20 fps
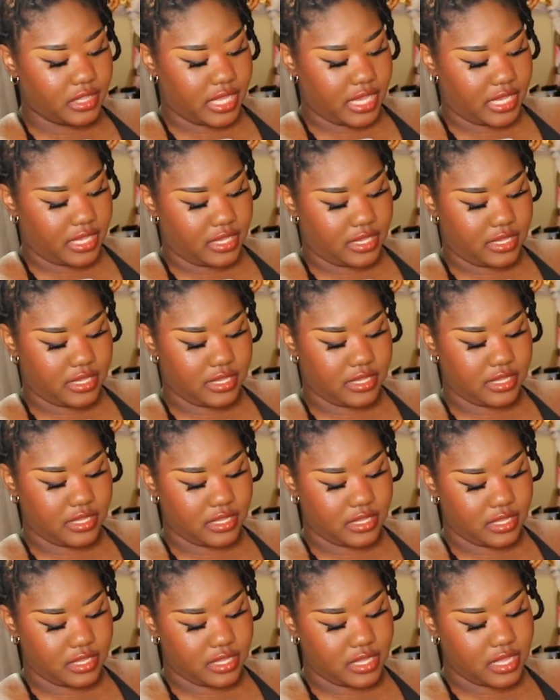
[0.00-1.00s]
like
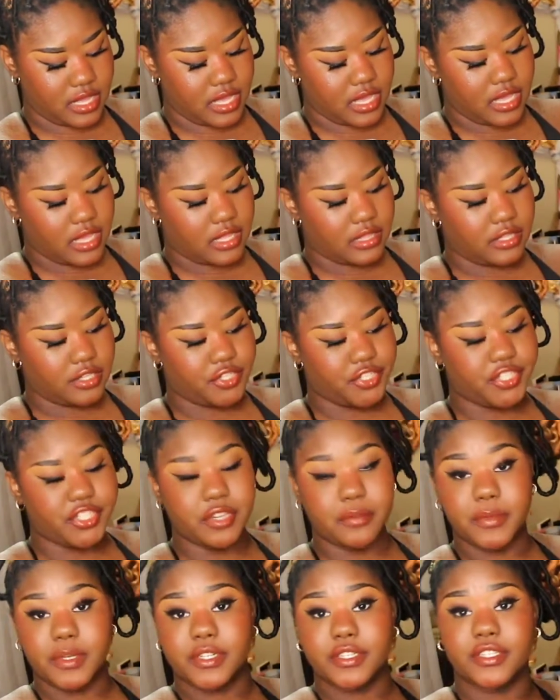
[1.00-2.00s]
the
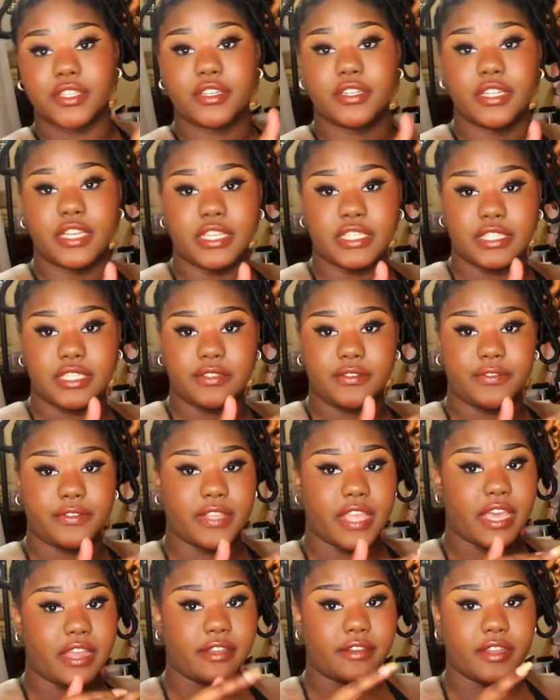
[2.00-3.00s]
shimmers are nice and
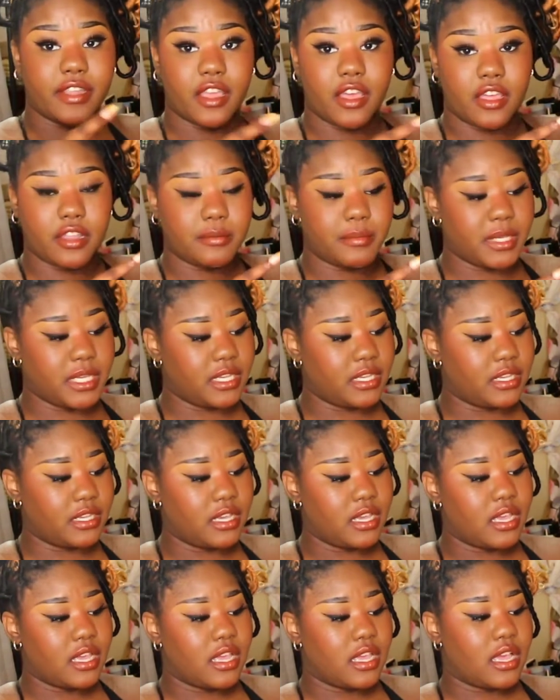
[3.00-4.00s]
flattering on
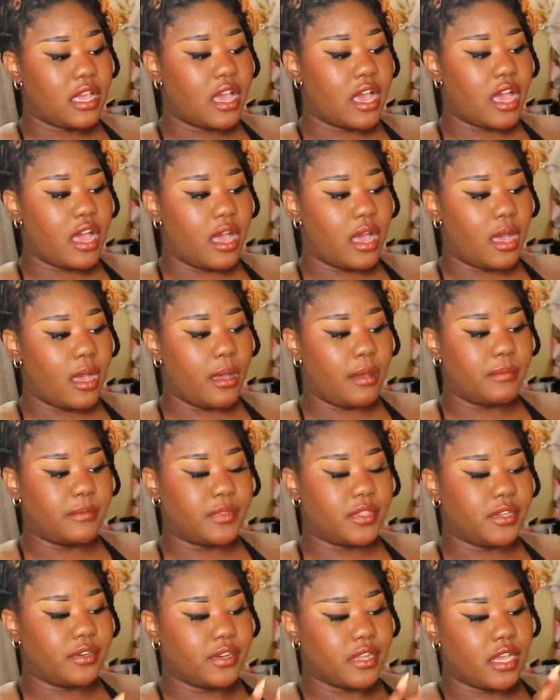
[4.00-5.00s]
me.
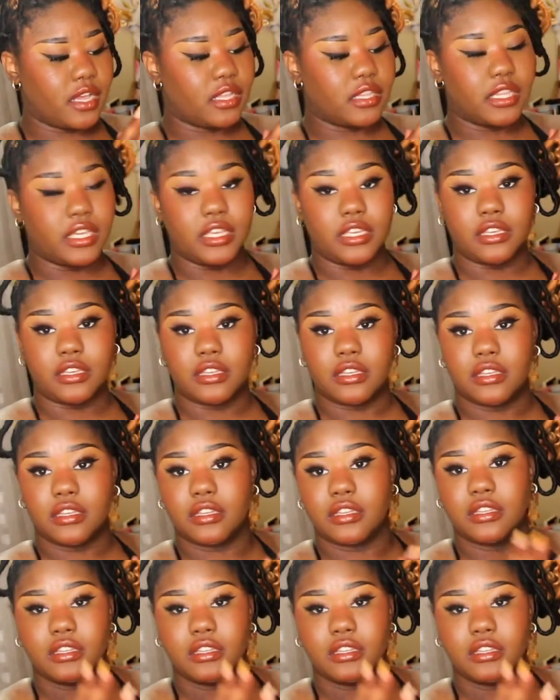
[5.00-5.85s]
They're not like